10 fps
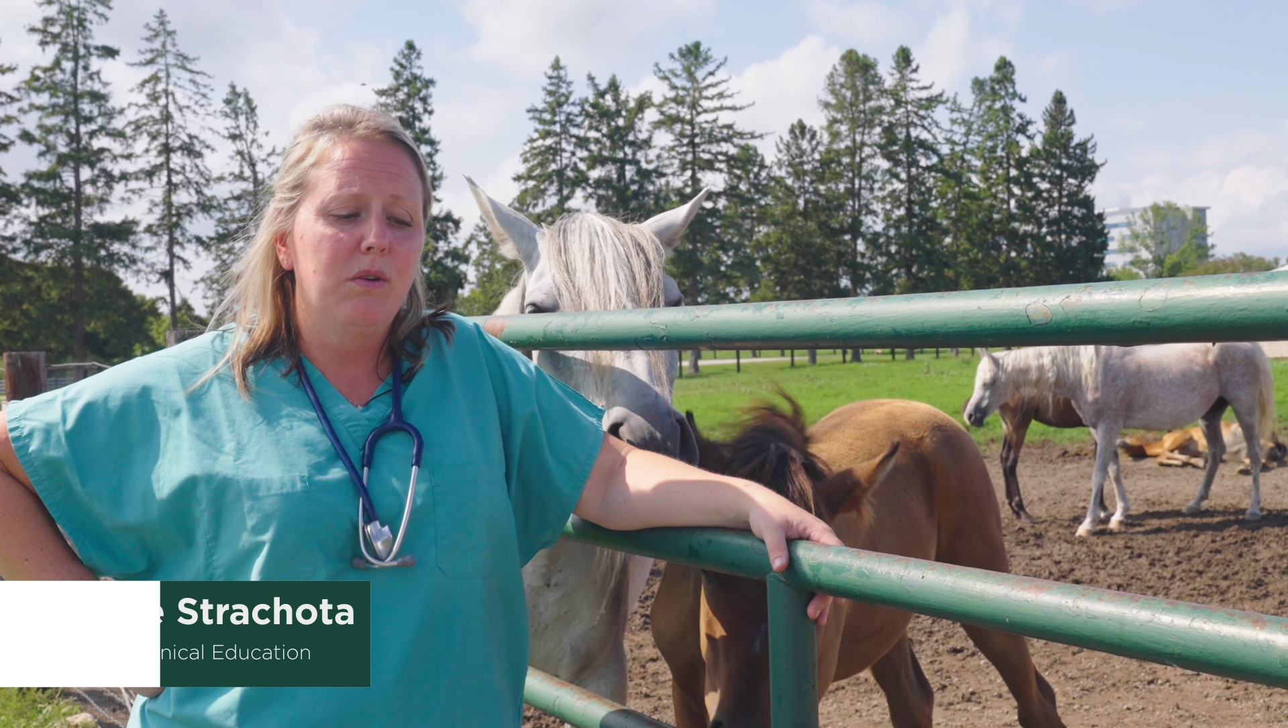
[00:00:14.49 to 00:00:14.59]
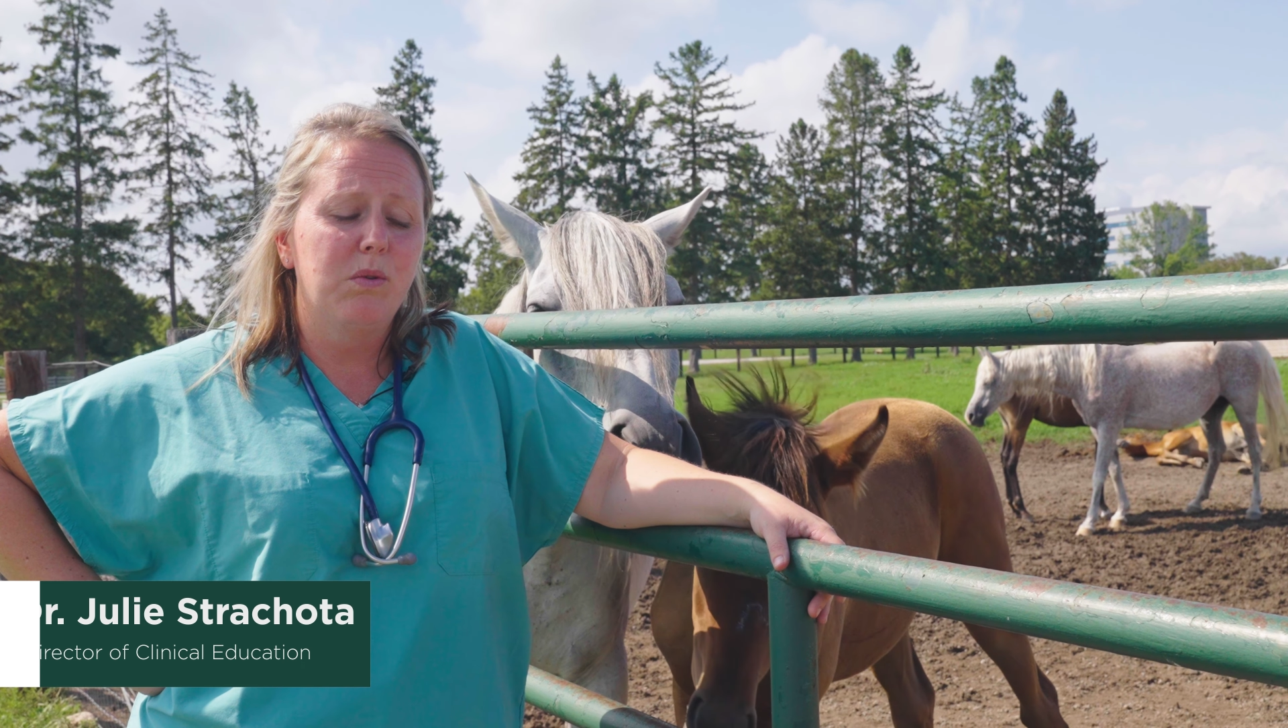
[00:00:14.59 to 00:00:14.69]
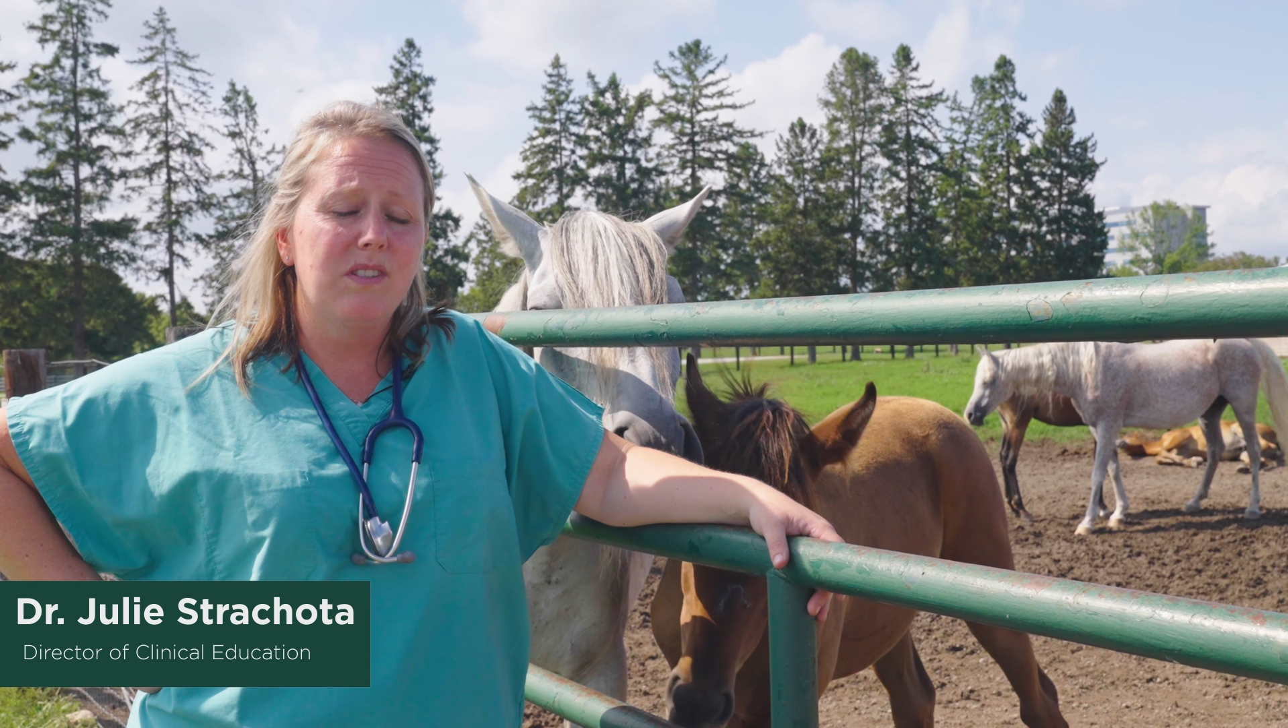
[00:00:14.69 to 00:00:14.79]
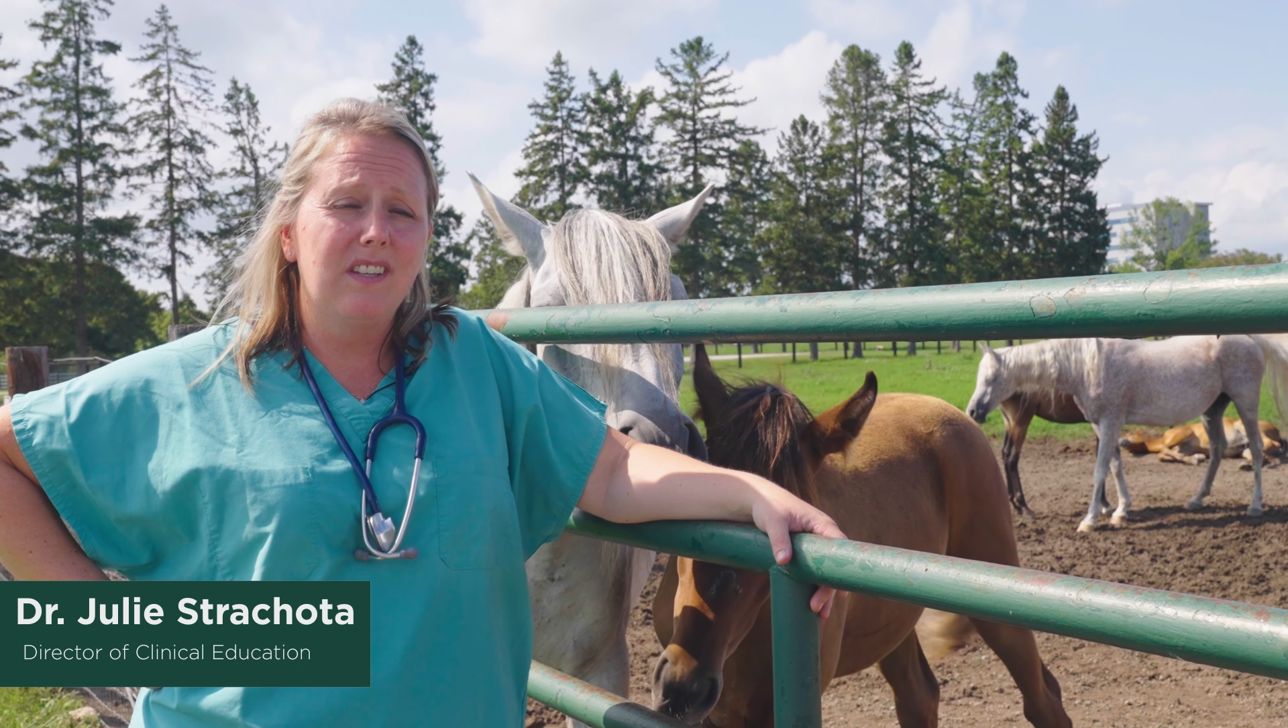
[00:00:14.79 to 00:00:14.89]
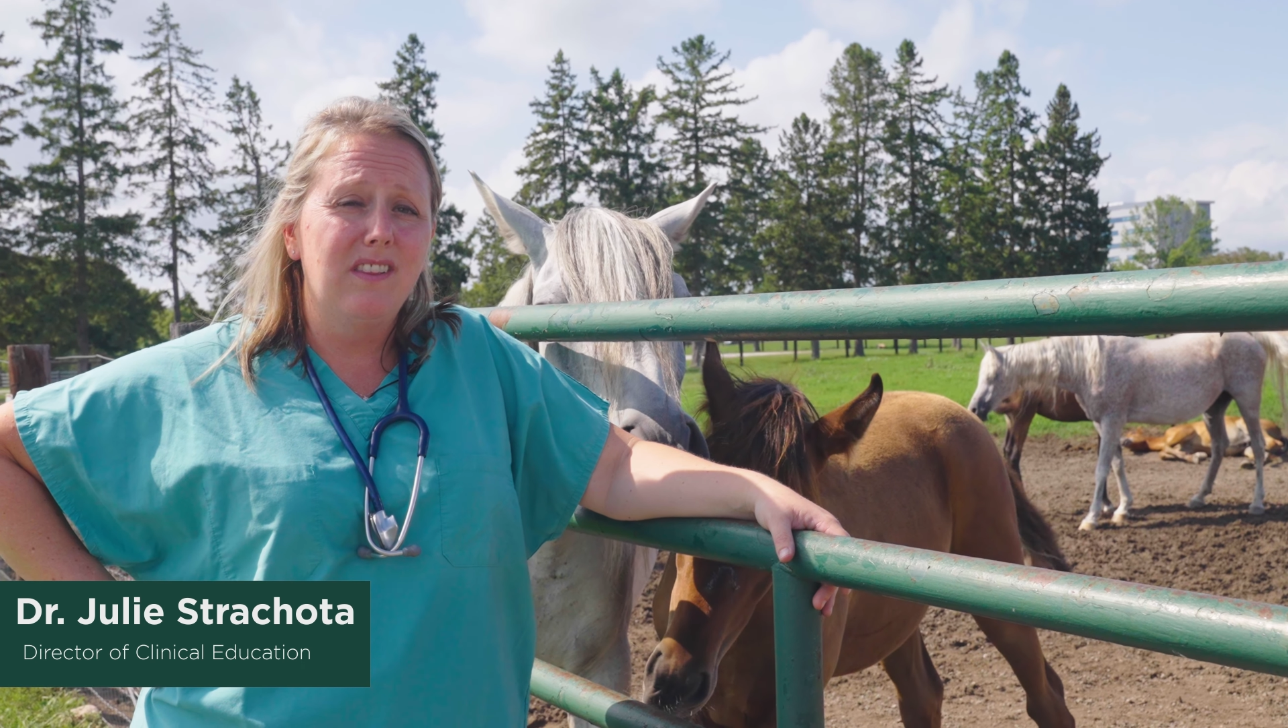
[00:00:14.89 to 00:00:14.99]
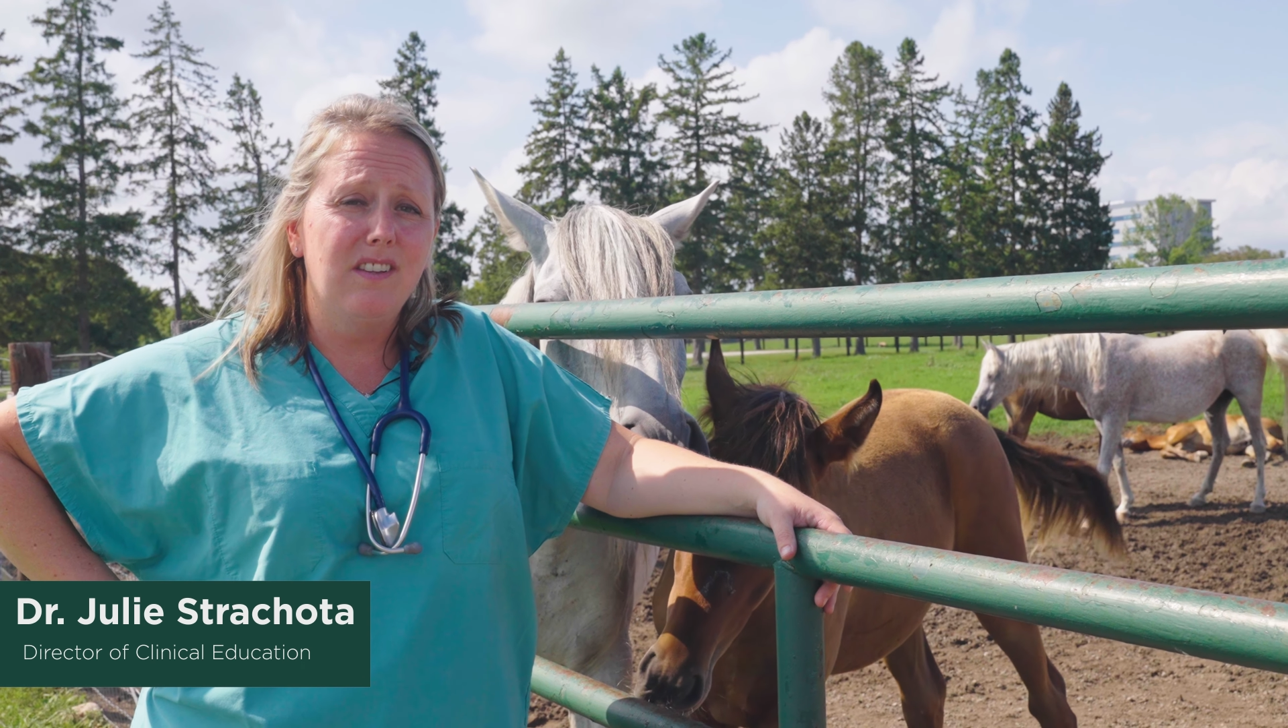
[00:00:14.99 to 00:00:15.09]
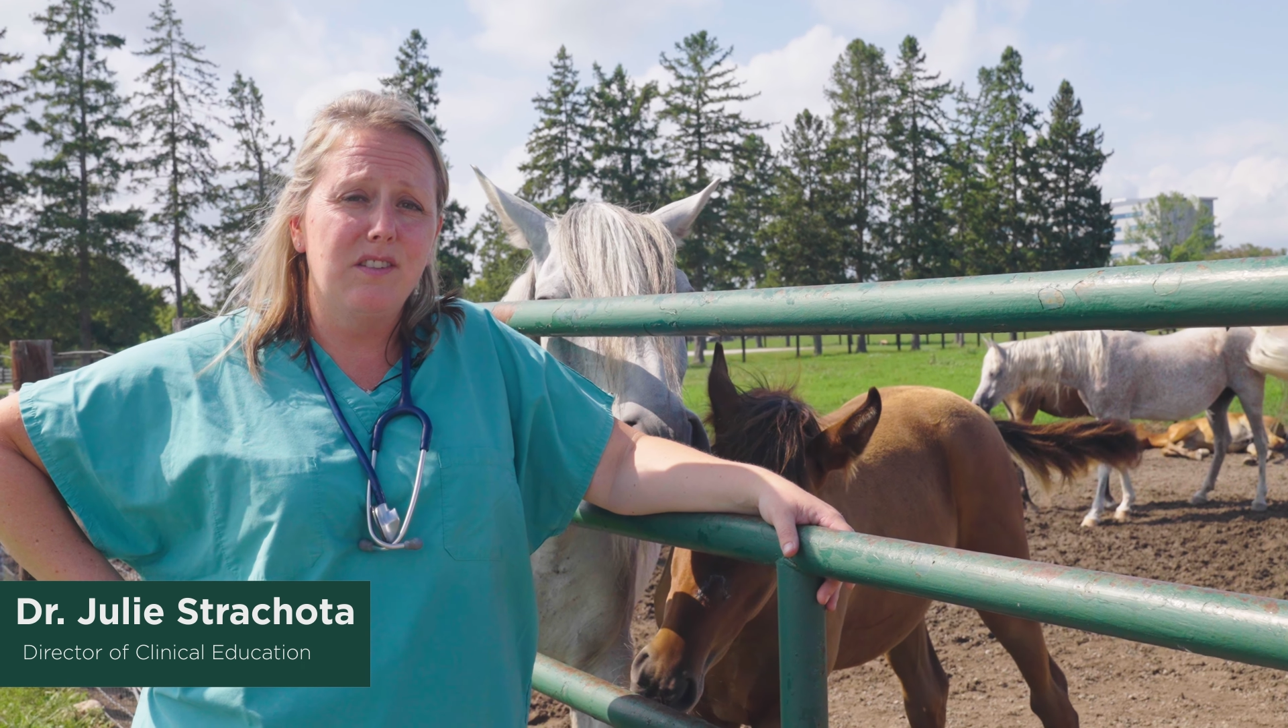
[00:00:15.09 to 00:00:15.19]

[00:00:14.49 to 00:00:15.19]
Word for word: was to get the